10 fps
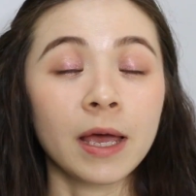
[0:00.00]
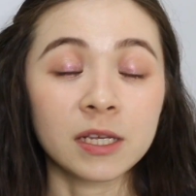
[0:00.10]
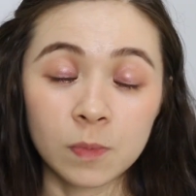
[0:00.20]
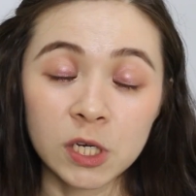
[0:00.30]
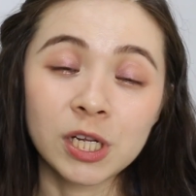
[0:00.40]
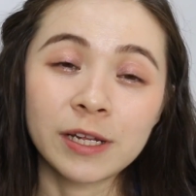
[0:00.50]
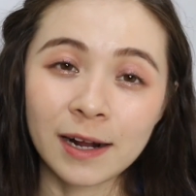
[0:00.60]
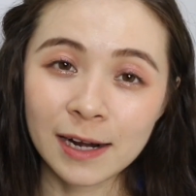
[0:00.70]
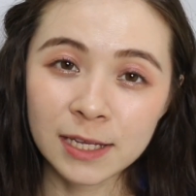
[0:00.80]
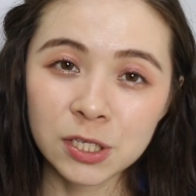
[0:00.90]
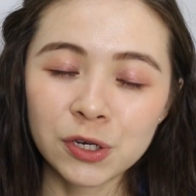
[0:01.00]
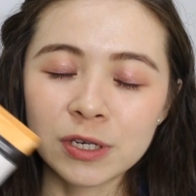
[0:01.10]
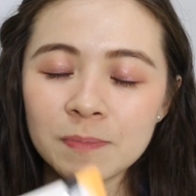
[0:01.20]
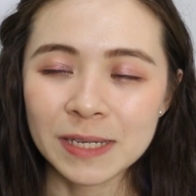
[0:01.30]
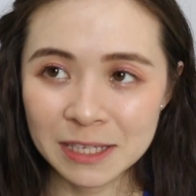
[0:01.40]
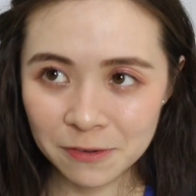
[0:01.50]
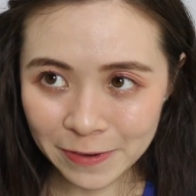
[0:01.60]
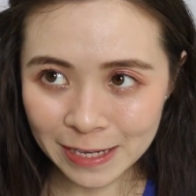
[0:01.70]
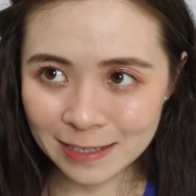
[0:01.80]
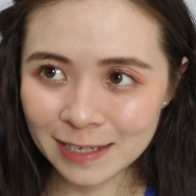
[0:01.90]
especially their cleanser
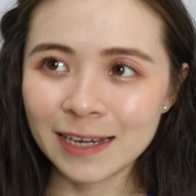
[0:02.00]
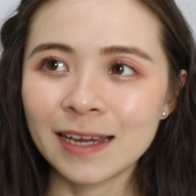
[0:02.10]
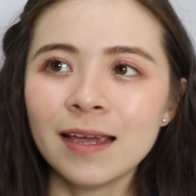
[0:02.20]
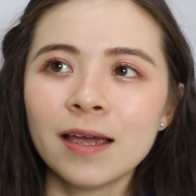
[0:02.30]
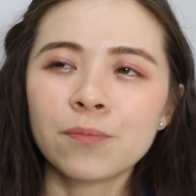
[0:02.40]
specifically.